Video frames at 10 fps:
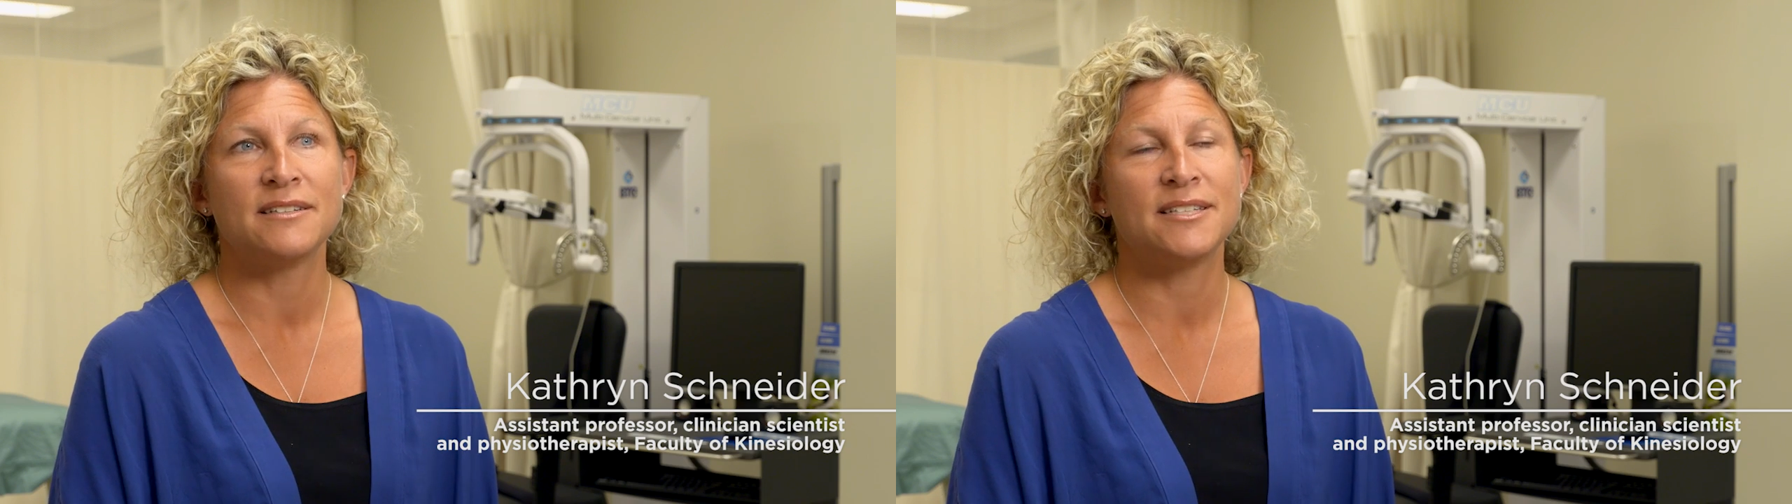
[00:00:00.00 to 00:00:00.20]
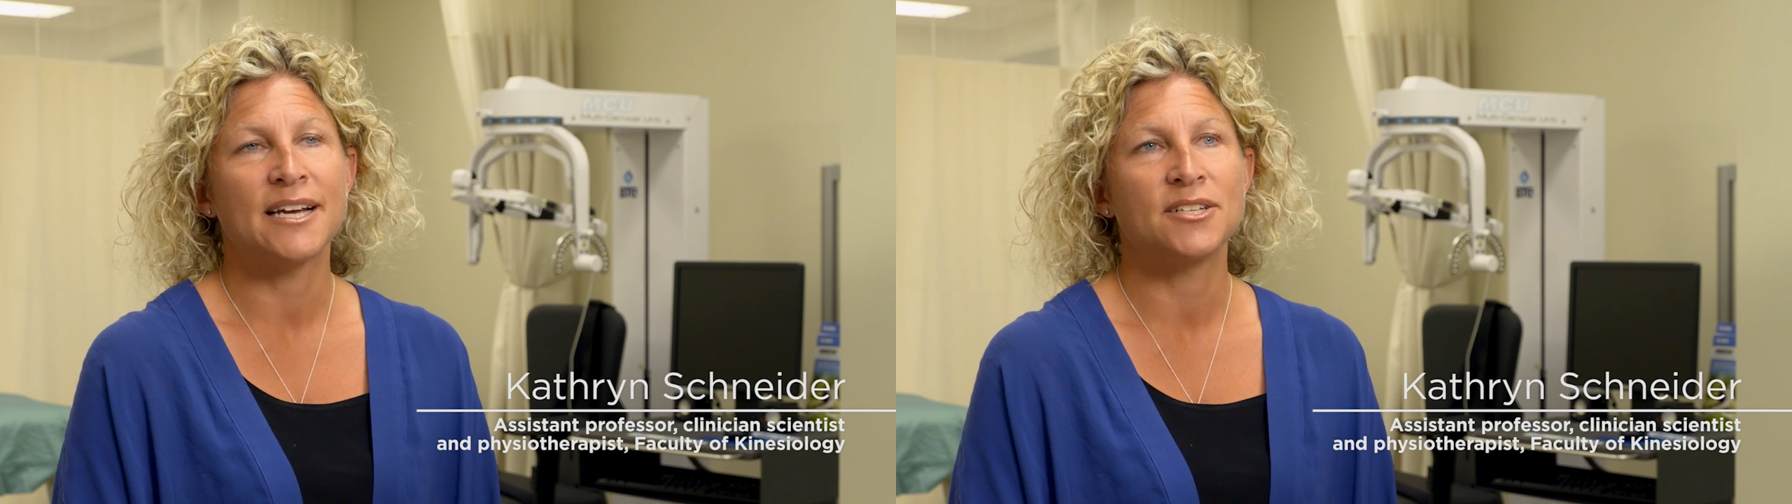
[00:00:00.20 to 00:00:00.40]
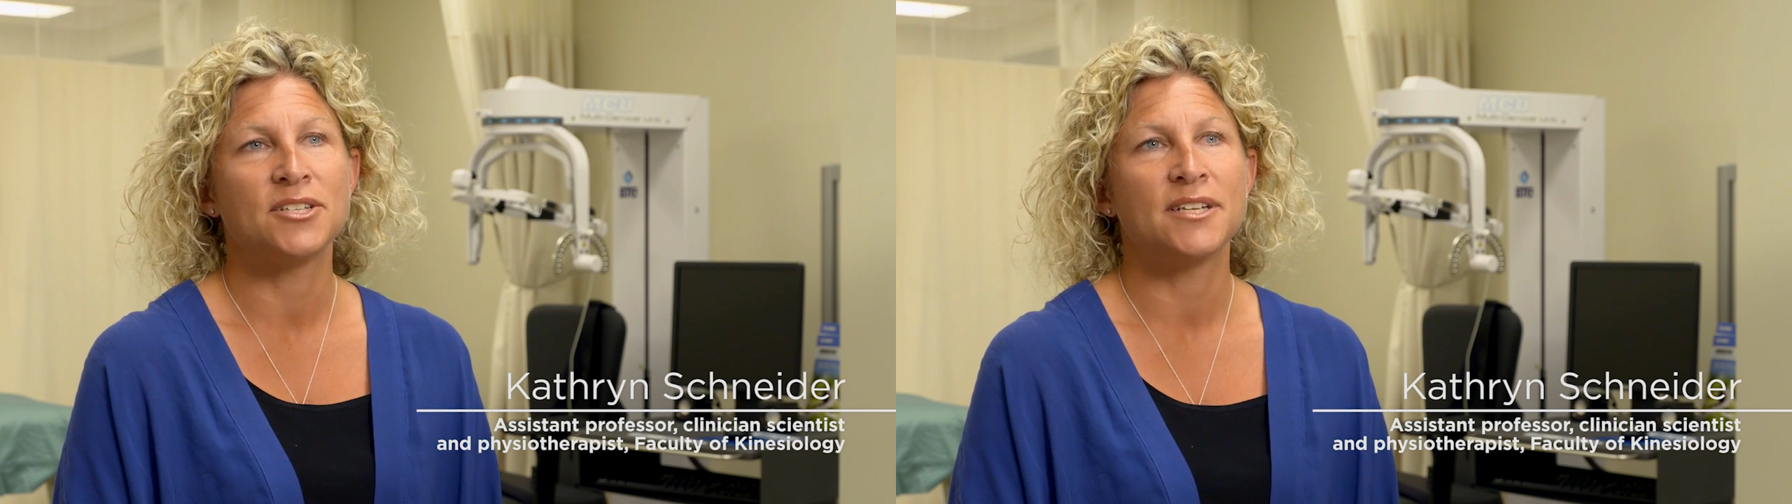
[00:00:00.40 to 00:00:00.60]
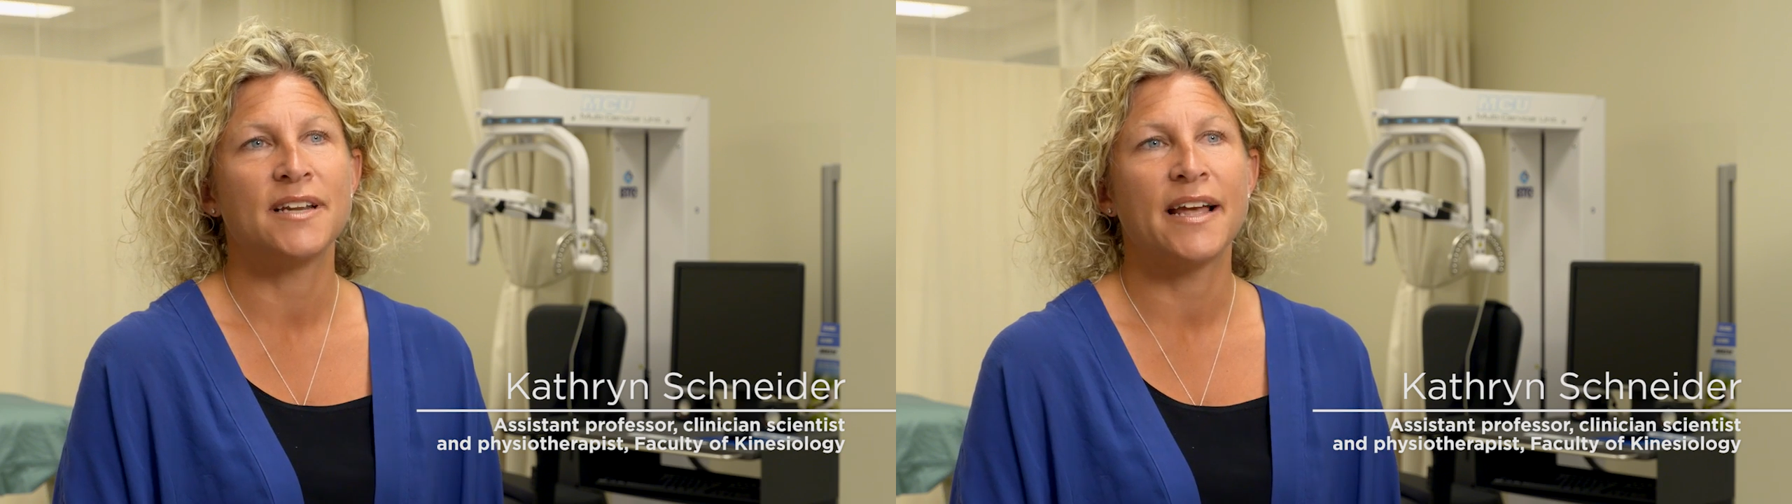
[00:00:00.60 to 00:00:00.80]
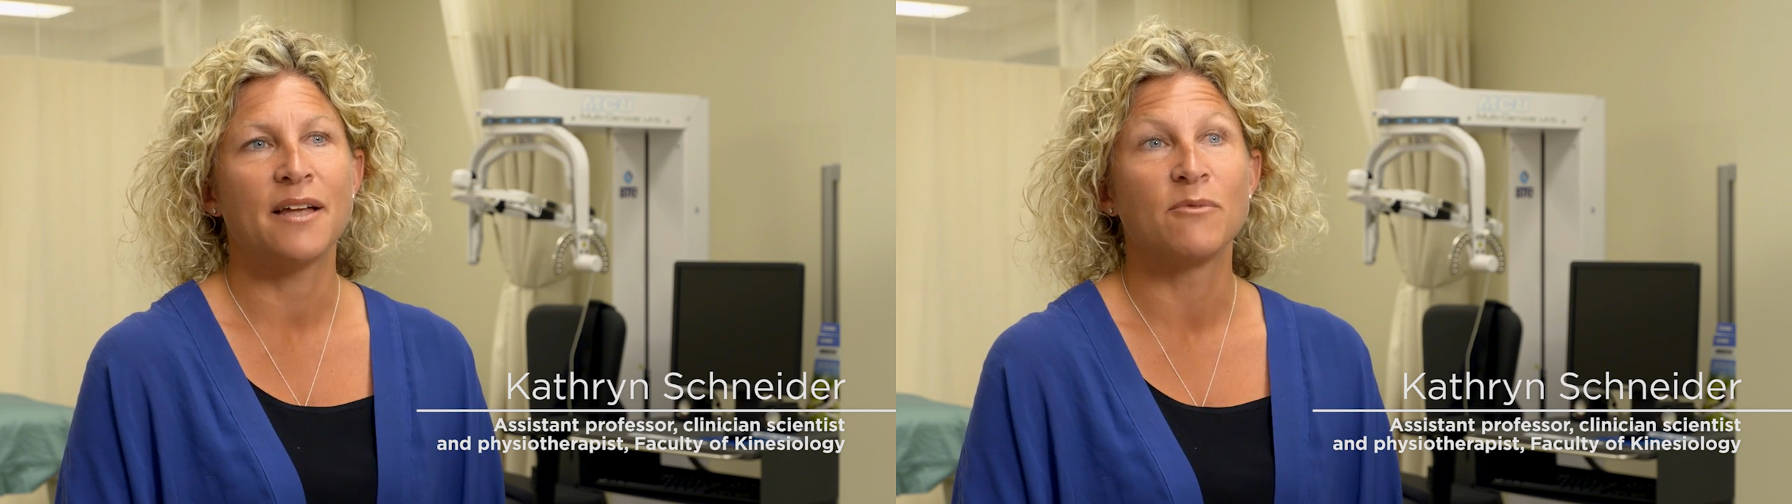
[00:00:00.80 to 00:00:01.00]

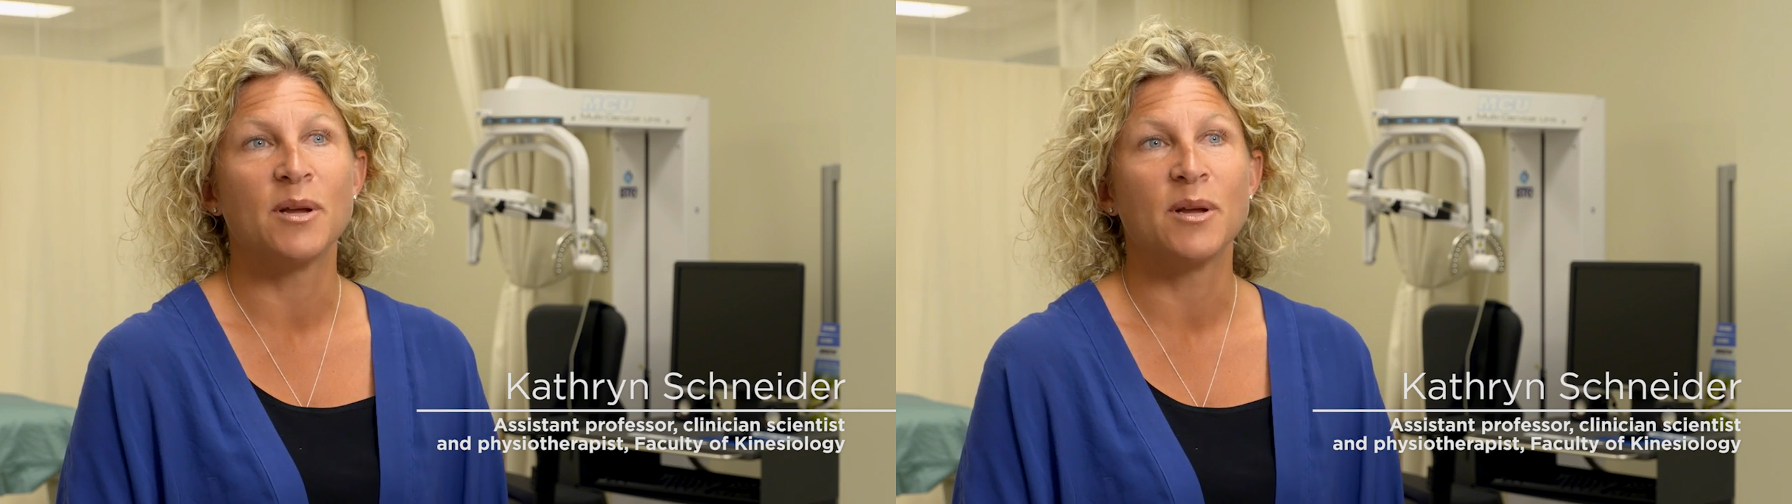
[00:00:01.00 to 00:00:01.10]
detection, and